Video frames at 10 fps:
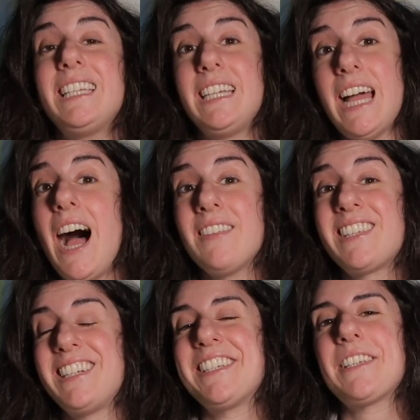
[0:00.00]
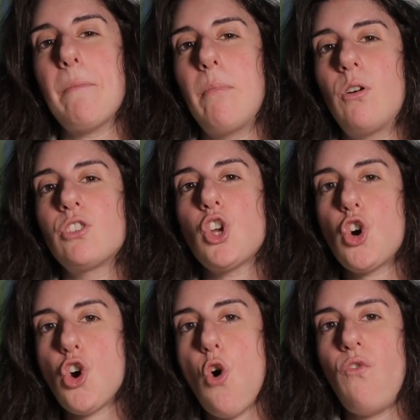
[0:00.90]
Dehancer supports
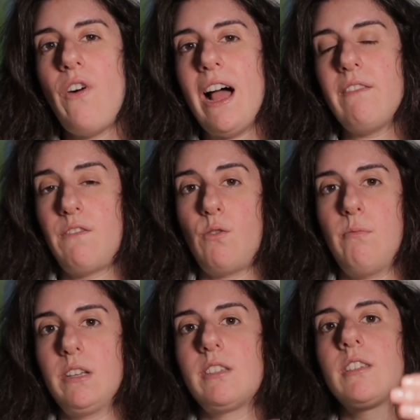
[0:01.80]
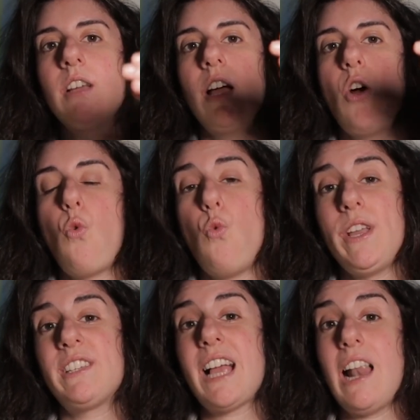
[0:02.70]
RAW file formats,
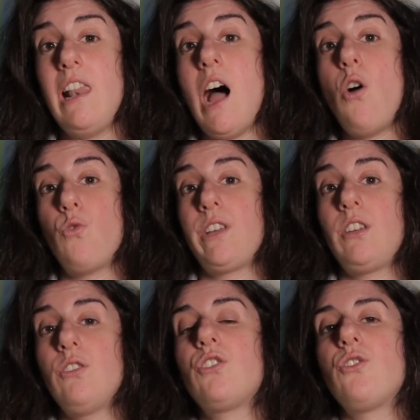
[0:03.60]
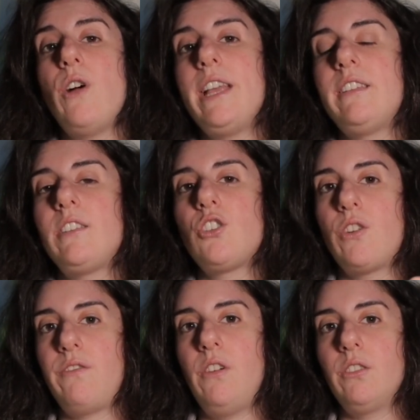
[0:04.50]
which allow you to edit your
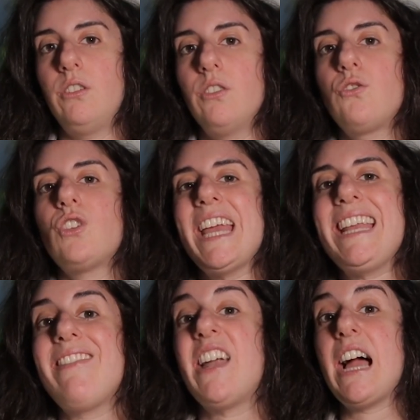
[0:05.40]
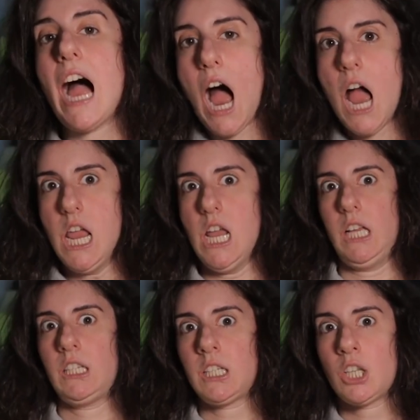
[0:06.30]
photos in the
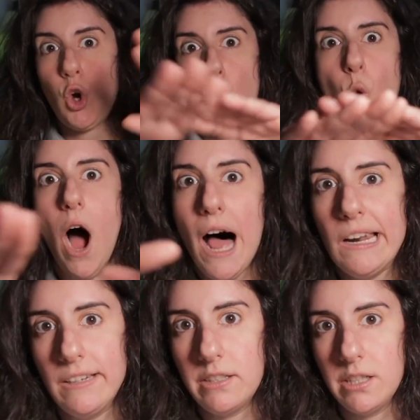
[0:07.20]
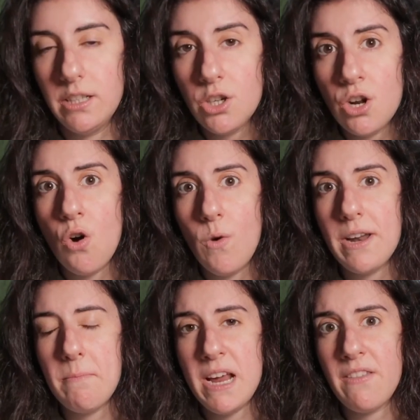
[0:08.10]
highest quality. You know what I
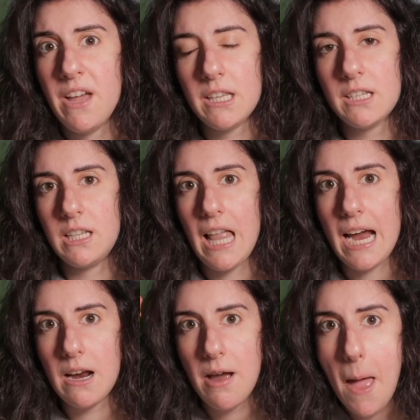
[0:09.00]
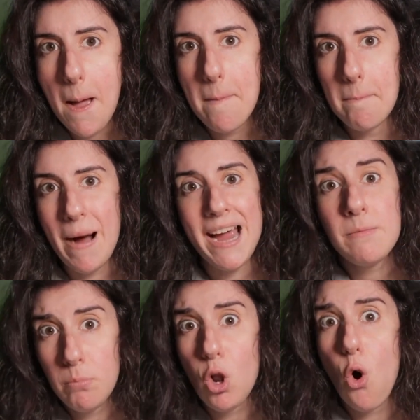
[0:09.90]
mean? That's like
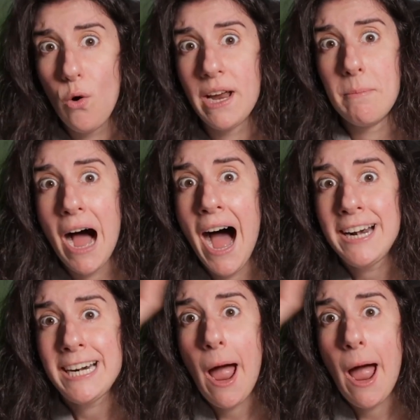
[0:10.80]
mind-blowing, man.